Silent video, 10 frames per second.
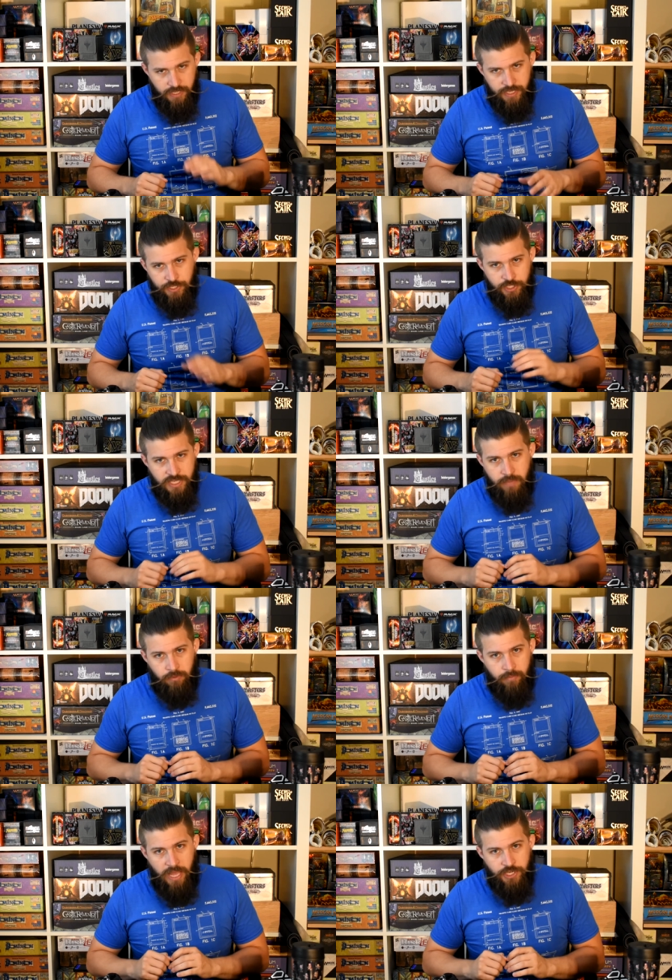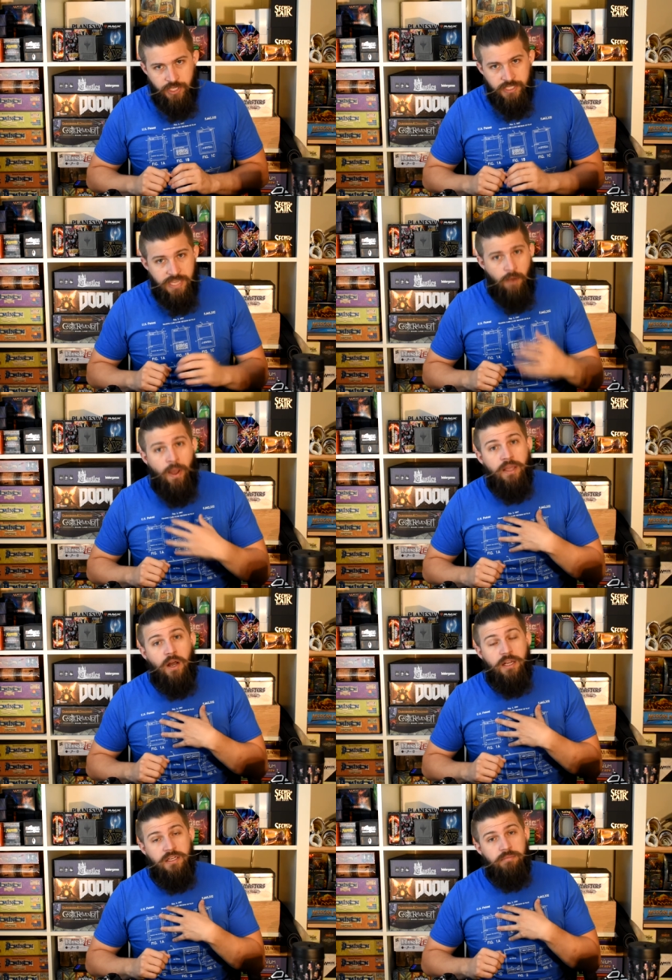Kitchen table magic is how I
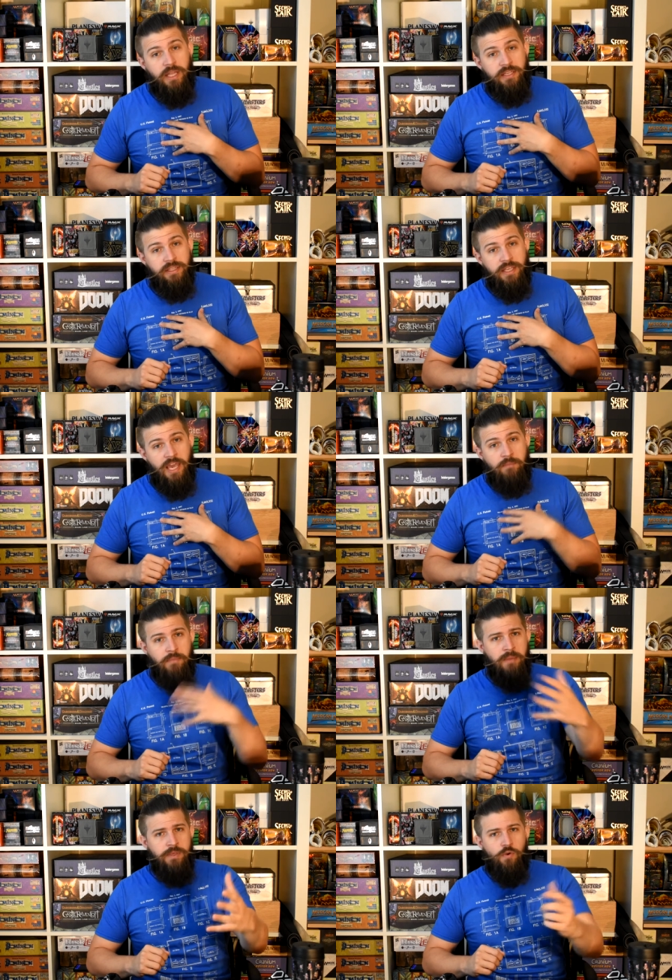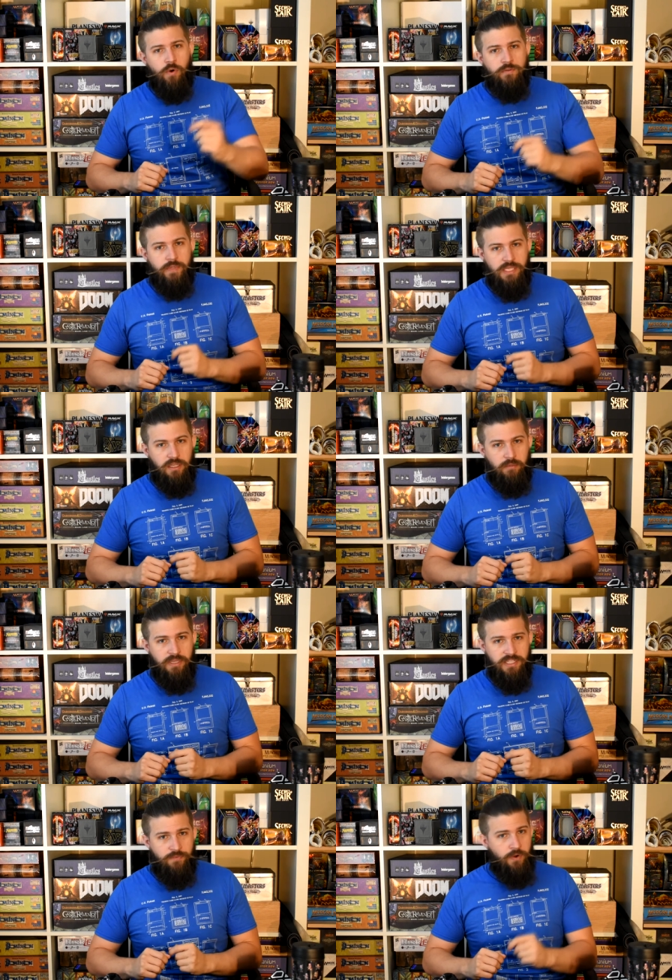got into playing the game. Maybe yours was a little
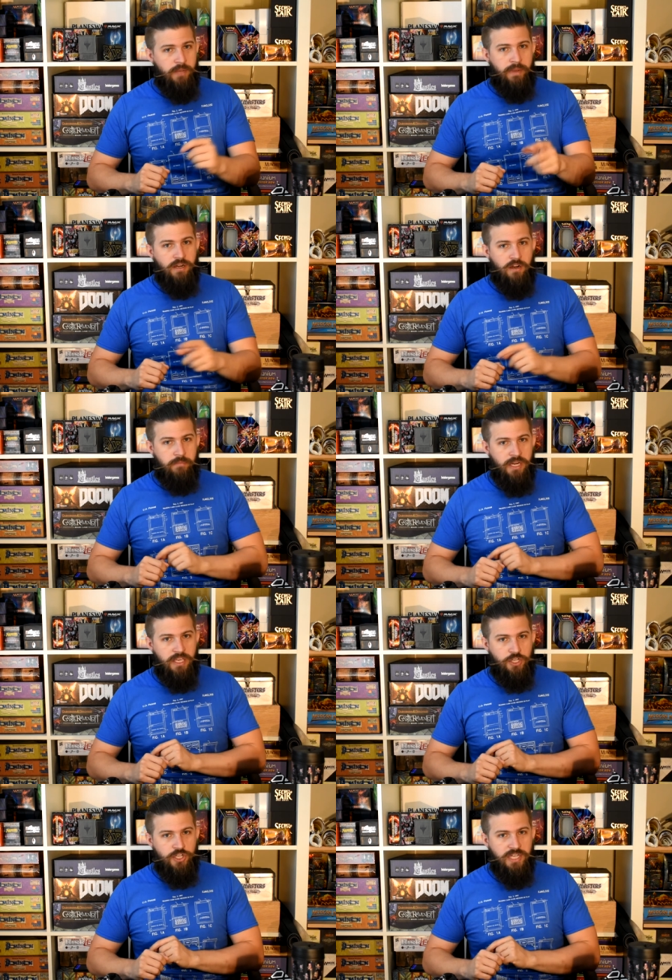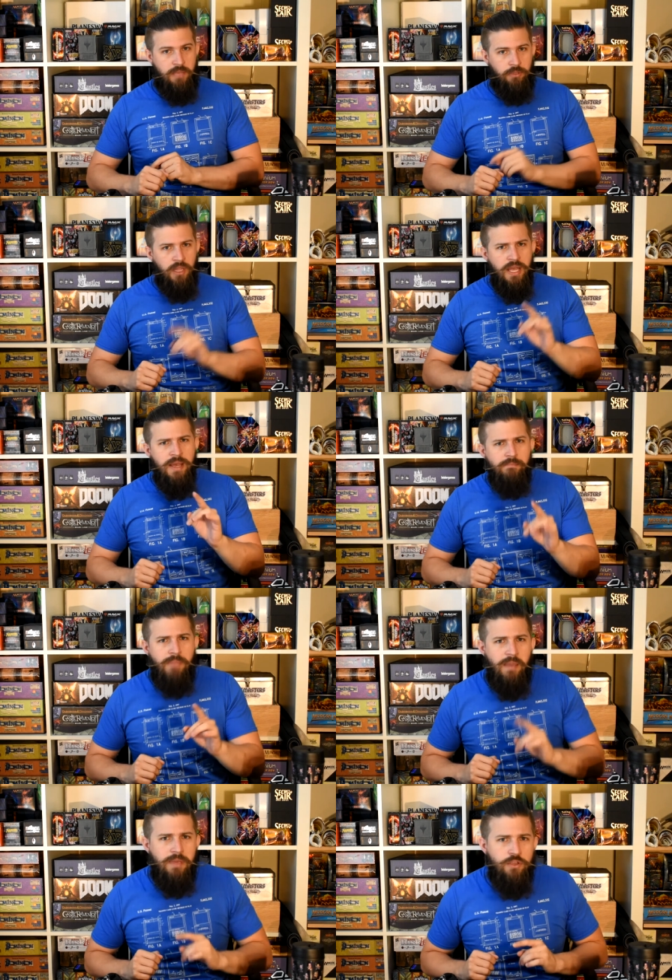bit different. It might not have been a kitchen table.
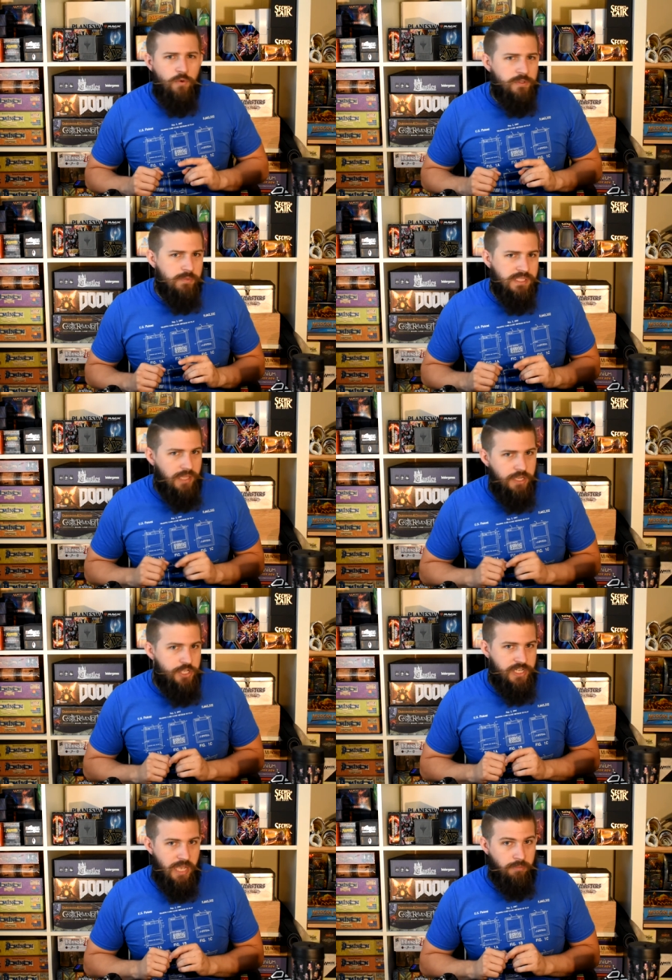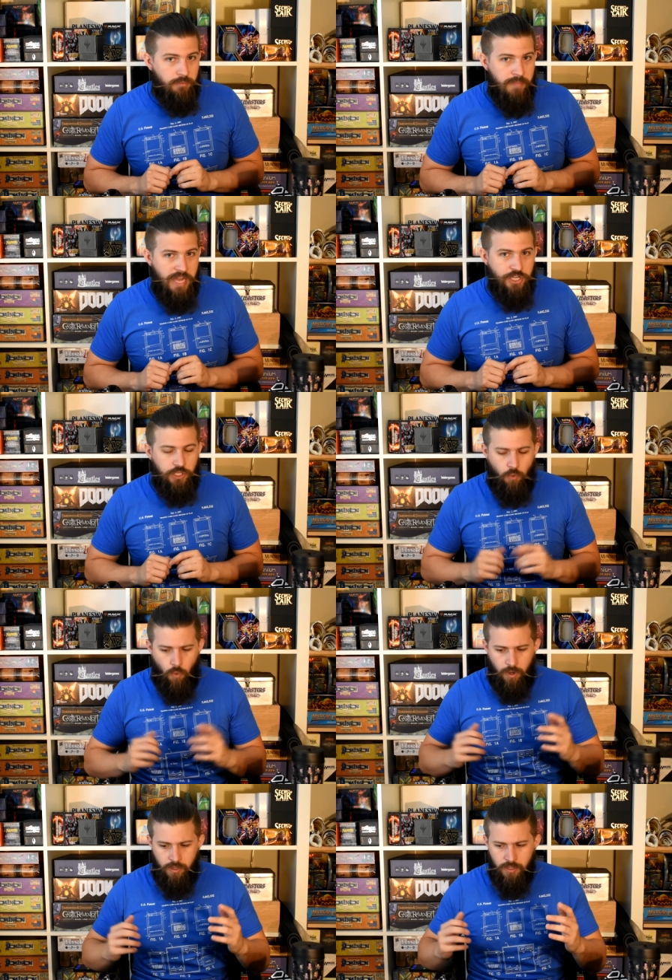Maybe yours was lunch table magic,
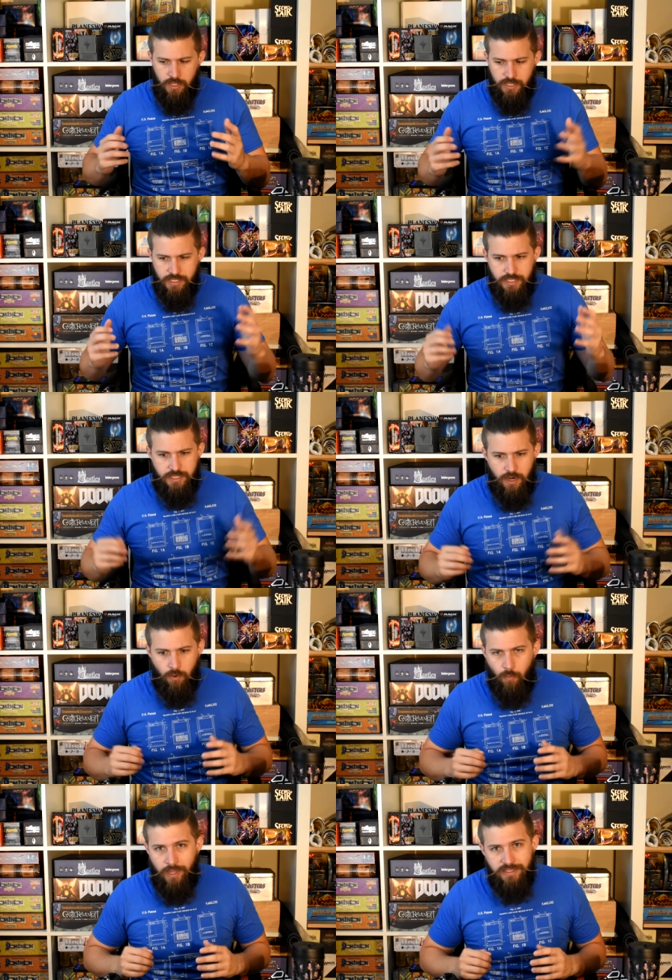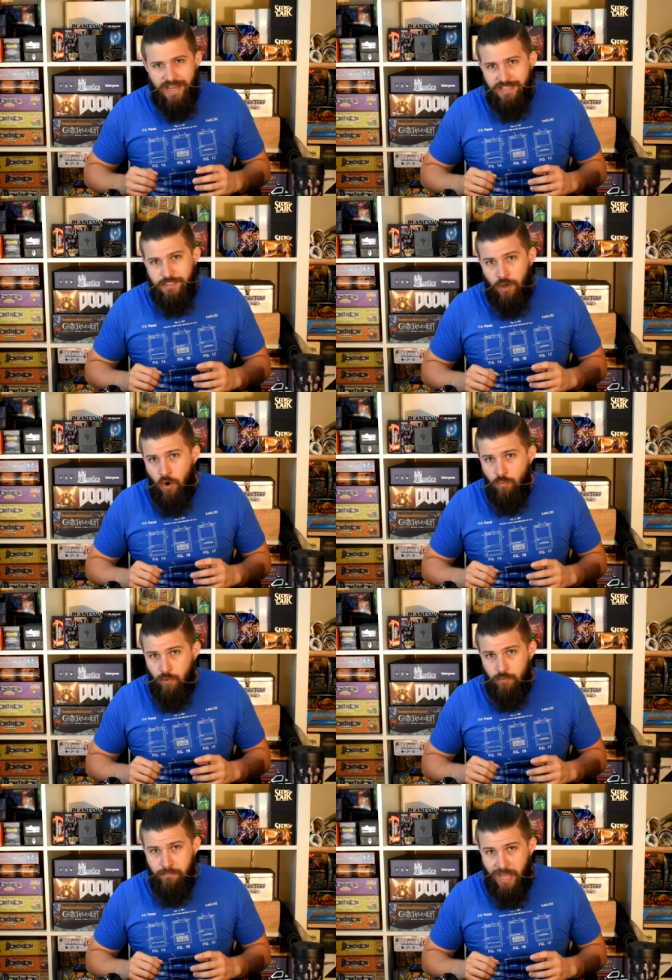or stairwell next to
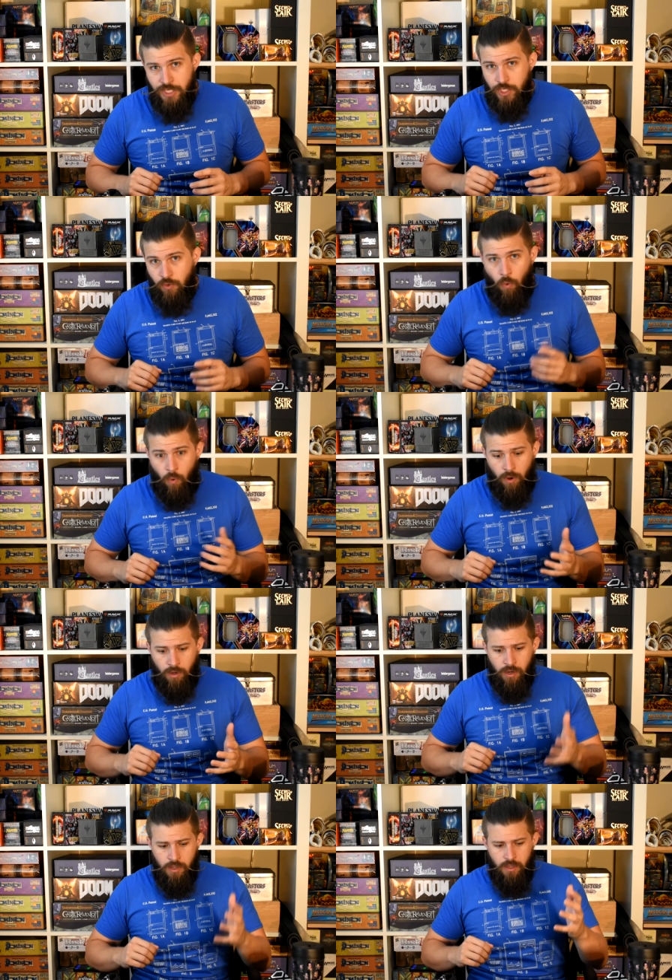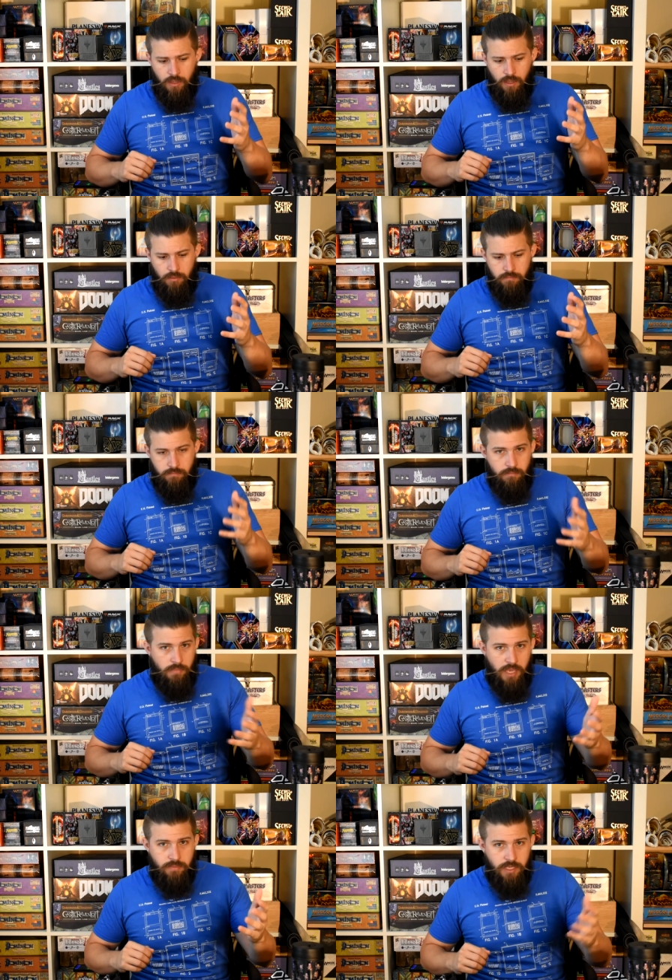homeroom magic, or
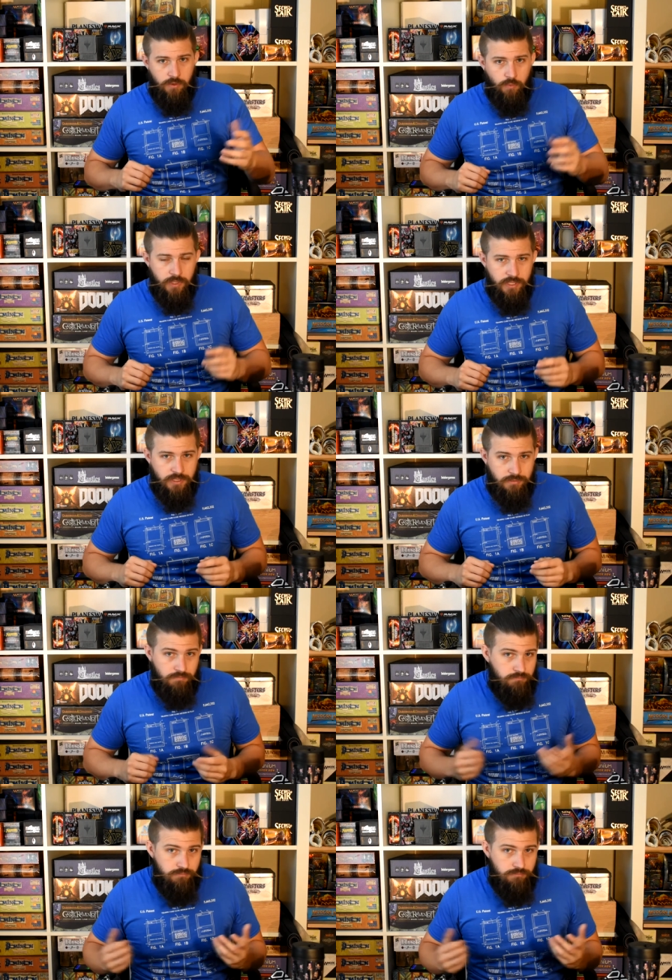maybe it was